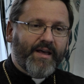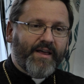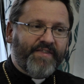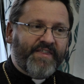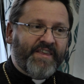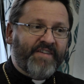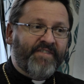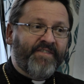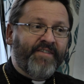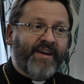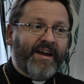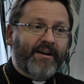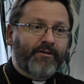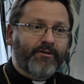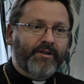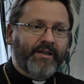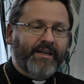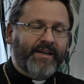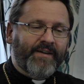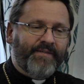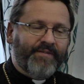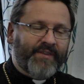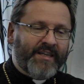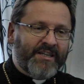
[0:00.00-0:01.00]
The
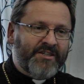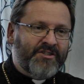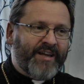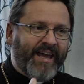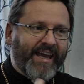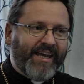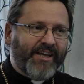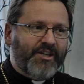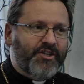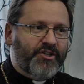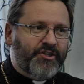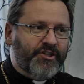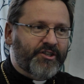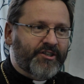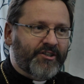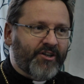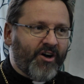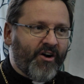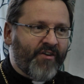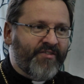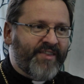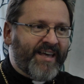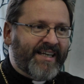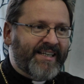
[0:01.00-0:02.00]
very nature
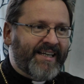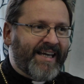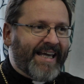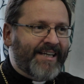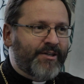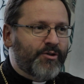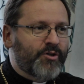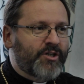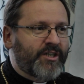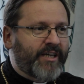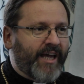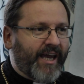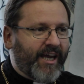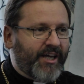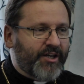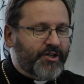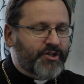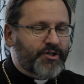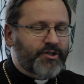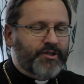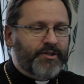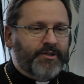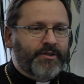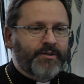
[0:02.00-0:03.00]
of that
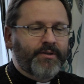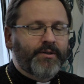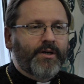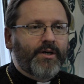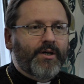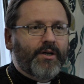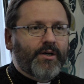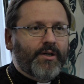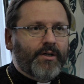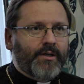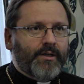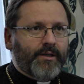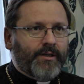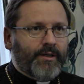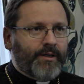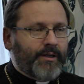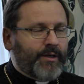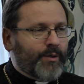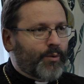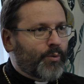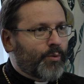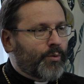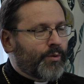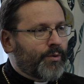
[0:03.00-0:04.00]
education
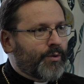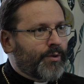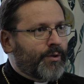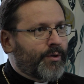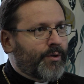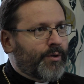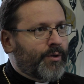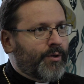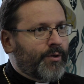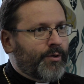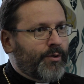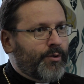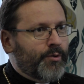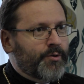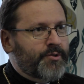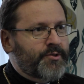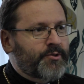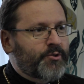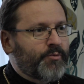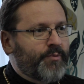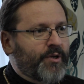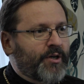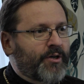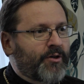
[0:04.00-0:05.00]
used
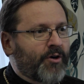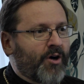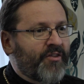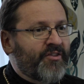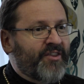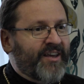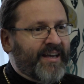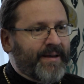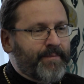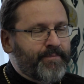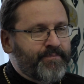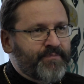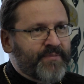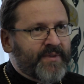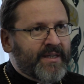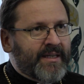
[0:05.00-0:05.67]
to be called the